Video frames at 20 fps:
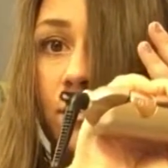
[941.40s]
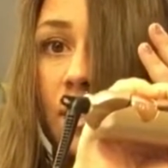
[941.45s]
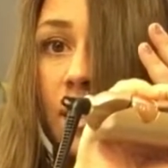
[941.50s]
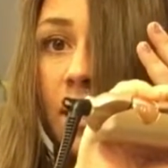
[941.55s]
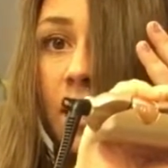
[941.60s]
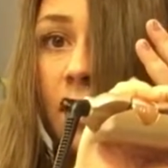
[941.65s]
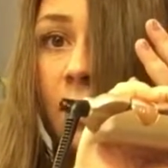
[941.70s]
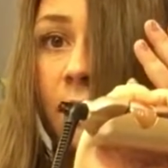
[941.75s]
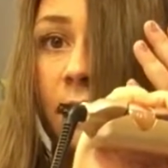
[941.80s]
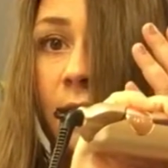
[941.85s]
would
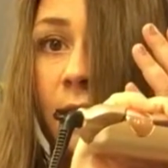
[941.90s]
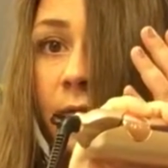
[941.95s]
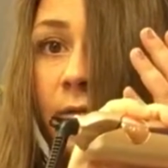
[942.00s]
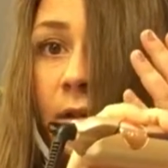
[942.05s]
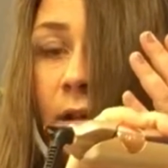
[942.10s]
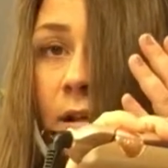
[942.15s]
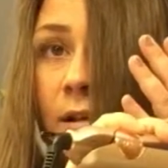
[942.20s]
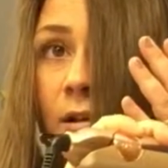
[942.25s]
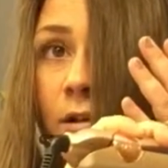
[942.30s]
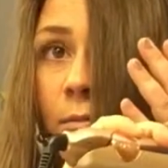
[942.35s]
think leaving
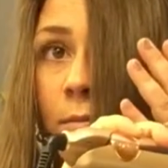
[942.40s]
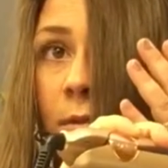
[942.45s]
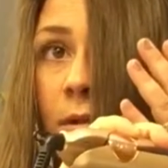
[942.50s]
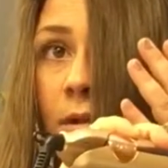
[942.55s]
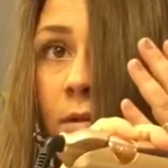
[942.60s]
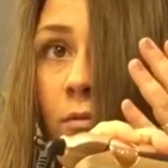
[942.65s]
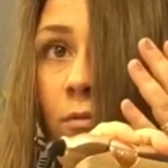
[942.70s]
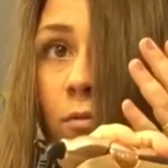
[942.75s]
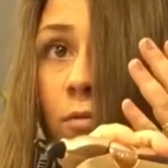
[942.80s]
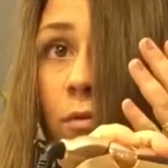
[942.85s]
it
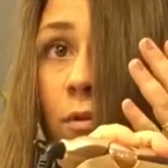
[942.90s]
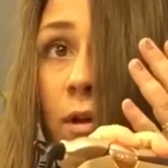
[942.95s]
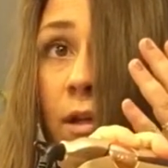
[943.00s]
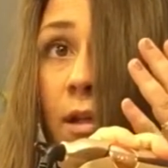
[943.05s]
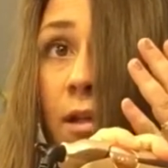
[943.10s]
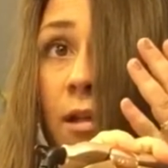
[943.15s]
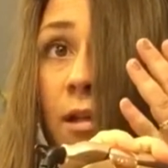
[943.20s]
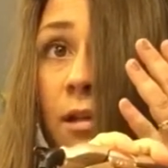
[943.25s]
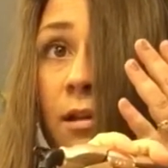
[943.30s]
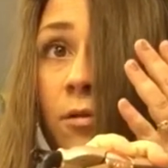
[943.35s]
open
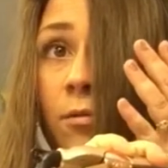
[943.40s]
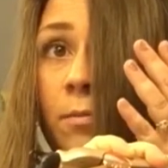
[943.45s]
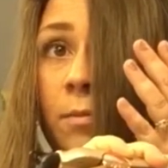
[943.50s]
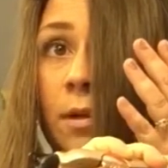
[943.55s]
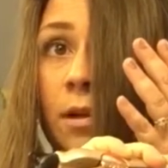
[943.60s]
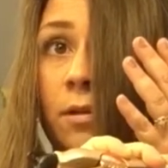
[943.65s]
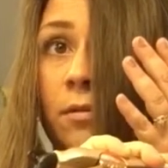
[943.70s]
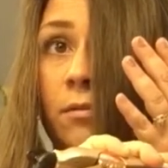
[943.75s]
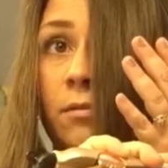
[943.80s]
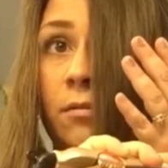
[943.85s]
wouldn't help
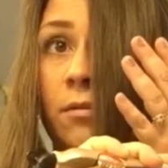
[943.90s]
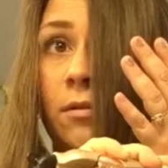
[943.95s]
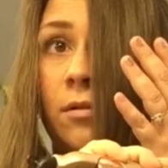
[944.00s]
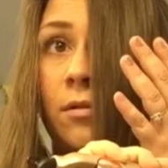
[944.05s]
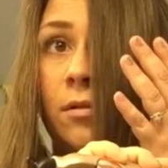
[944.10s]
you,